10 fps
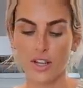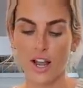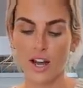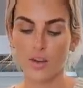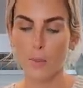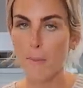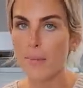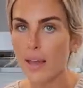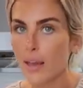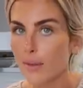like I don't
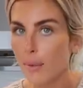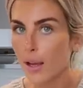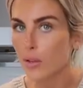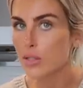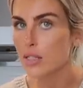make my own